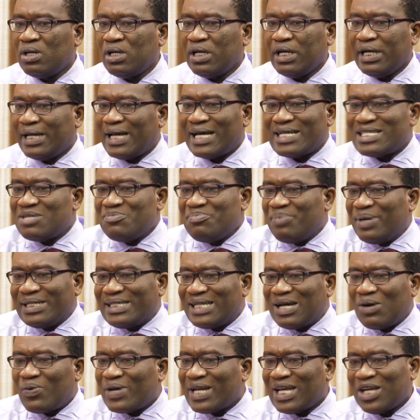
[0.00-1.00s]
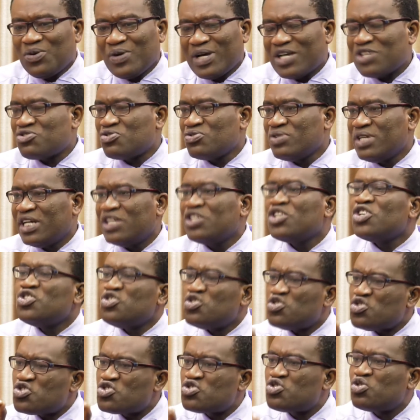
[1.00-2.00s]
It doesn't matter whether you're a student,
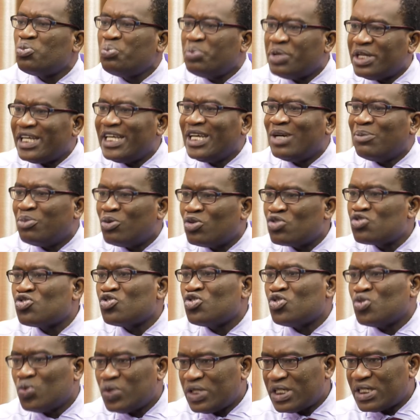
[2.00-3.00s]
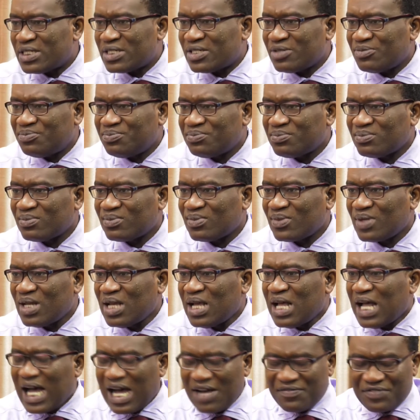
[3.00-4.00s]
you should be able to do this.
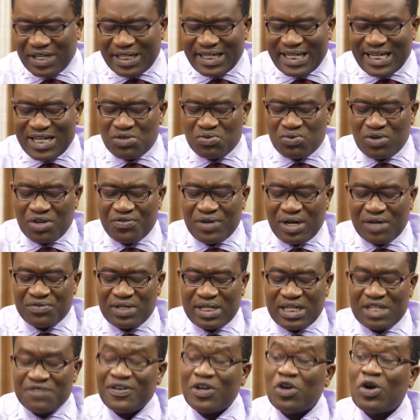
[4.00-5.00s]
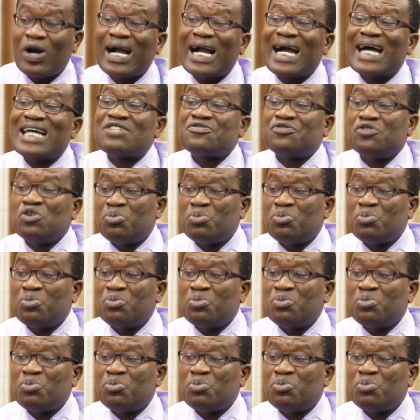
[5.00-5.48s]
After net worth, you have to identify your cash flow